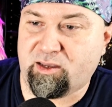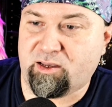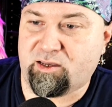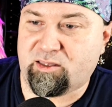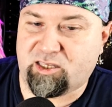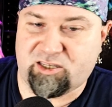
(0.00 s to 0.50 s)

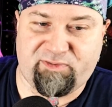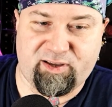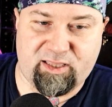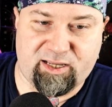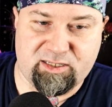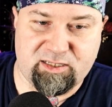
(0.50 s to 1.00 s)
This effect
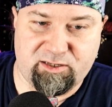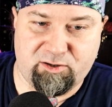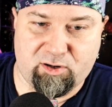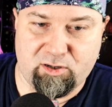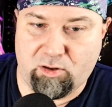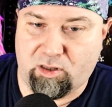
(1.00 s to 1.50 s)
lasts until you
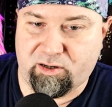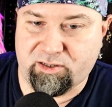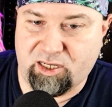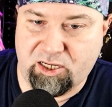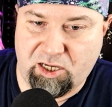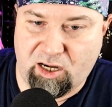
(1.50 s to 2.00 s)
are no longer
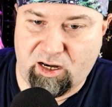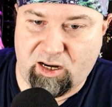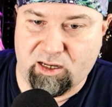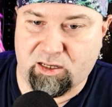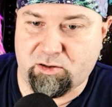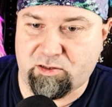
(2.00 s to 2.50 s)
satiated
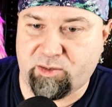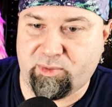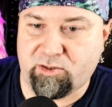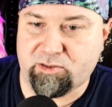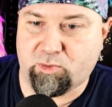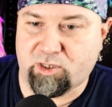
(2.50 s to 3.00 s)
and can only be
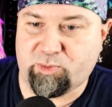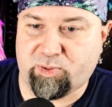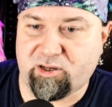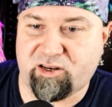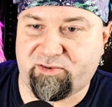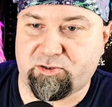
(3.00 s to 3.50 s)
used once per
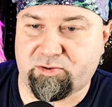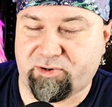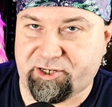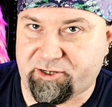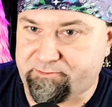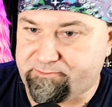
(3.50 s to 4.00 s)
individual creature.